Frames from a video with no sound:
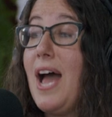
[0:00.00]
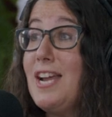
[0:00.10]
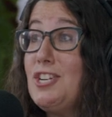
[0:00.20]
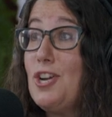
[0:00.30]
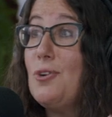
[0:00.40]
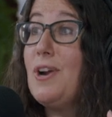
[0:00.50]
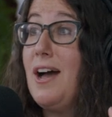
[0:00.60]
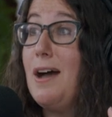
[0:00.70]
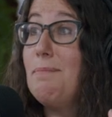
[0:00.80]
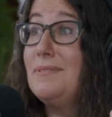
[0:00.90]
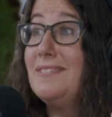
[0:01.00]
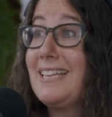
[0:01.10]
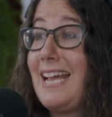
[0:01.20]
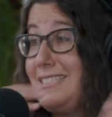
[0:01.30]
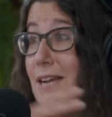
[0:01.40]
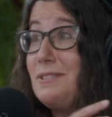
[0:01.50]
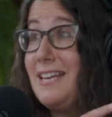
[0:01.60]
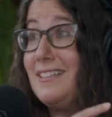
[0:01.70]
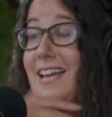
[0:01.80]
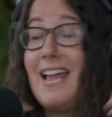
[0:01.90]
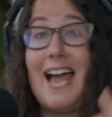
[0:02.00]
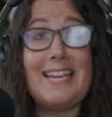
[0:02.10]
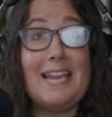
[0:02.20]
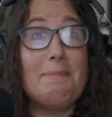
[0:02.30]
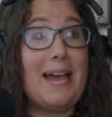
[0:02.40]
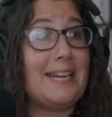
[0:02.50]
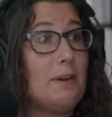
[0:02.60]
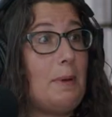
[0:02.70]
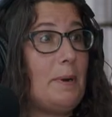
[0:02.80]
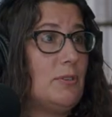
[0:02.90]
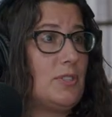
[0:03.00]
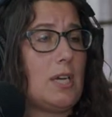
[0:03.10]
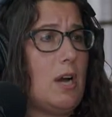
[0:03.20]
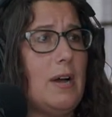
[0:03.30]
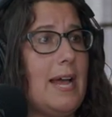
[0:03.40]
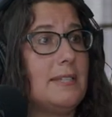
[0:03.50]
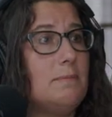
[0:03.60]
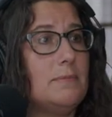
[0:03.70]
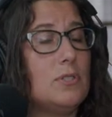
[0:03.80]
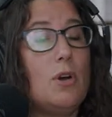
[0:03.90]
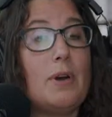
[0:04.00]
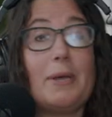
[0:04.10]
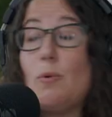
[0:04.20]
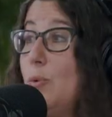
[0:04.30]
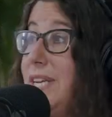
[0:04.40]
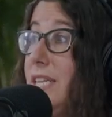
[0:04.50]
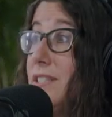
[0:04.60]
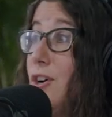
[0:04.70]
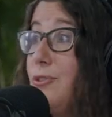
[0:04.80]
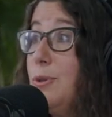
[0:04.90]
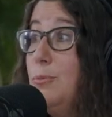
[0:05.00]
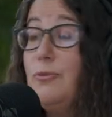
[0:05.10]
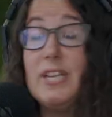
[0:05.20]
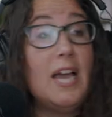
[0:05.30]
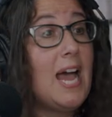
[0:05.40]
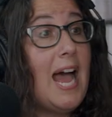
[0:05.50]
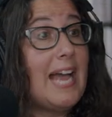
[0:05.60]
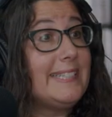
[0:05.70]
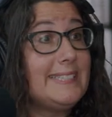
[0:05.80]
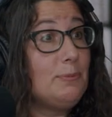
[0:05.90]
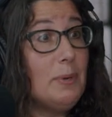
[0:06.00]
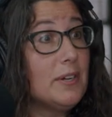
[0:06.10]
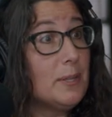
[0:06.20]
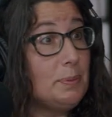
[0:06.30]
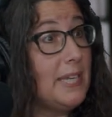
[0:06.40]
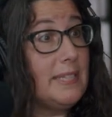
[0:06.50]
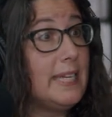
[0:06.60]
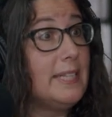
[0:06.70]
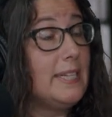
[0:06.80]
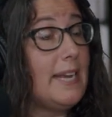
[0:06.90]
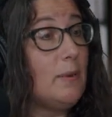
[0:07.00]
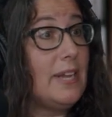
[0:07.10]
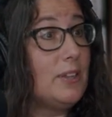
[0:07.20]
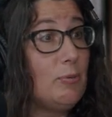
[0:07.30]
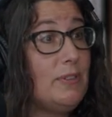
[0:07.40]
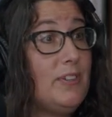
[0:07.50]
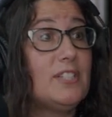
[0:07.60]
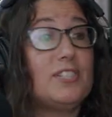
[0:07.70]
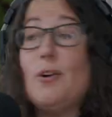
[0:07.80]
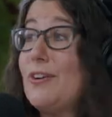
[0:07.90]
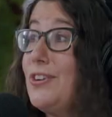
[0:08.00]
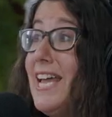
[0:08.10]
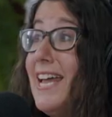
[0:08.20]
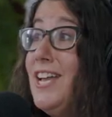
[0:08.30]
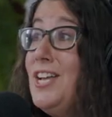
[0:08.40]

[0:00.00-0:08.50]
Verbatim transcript: I showed up, like, because I was in LA. I came back here. My parents were like, oh, it hasn't snowed. I'm like, well, we need snow for the movie. I swear the plane landed and we had three feet of snow every day.